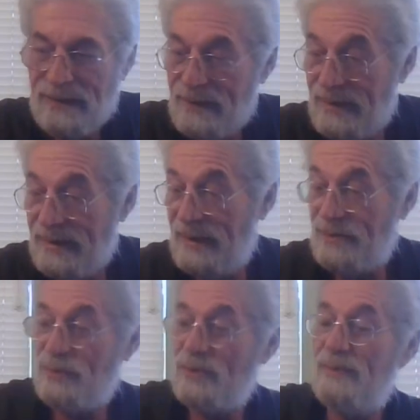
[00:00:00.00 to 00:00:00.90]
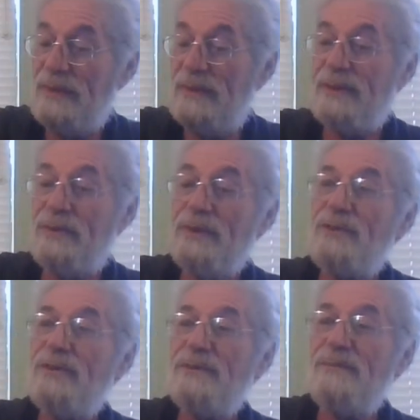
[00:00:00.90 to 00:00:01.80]
It has sort of a
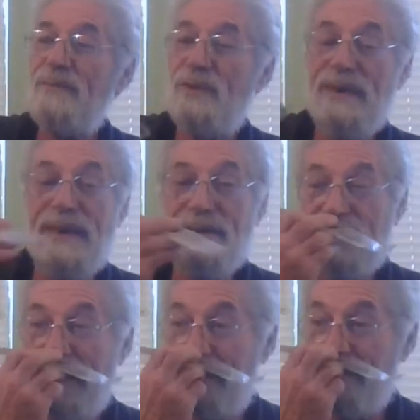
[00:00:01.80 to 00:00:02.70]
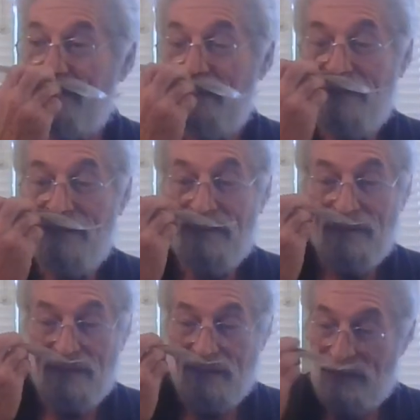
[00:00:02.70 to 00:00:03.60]
licorice or anisette
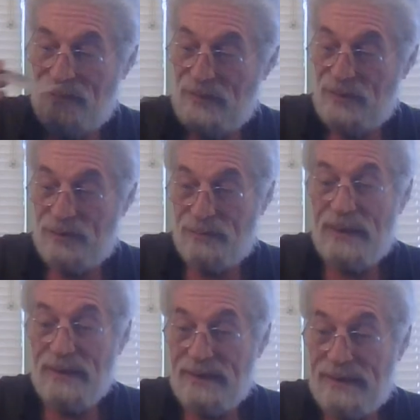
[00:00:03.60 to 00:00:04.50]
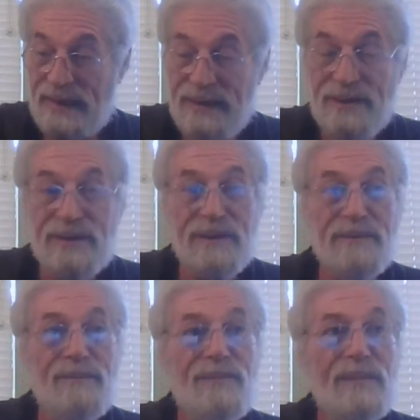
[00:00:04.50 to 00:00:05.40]
smell and taste.
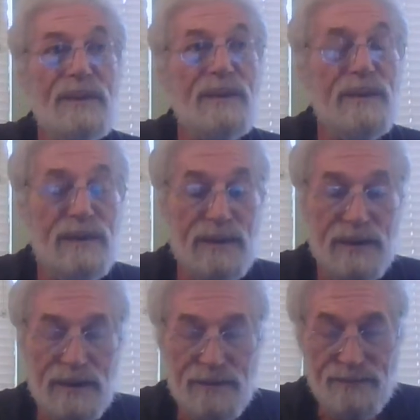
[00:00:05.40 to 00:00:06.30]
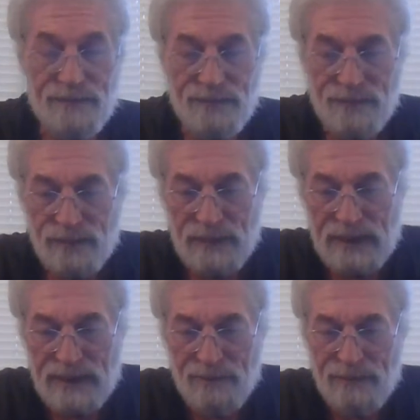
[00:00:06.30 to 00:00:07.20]
Um,
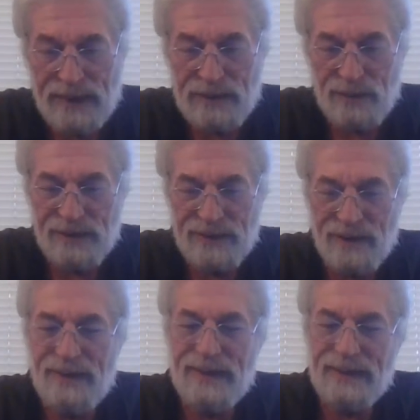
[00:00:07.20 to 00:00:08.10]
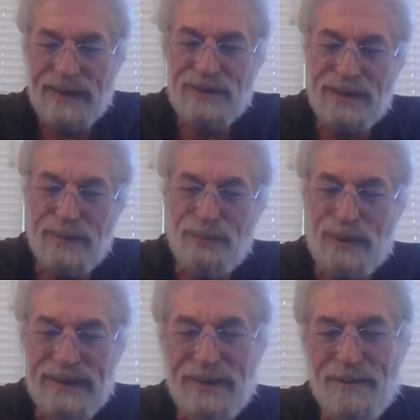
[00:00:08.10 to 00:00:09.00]
and get back to what I said. Oh, yeah, like
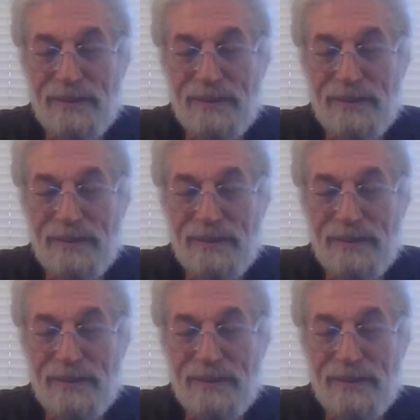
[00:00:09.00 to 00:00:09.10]
slippery elm.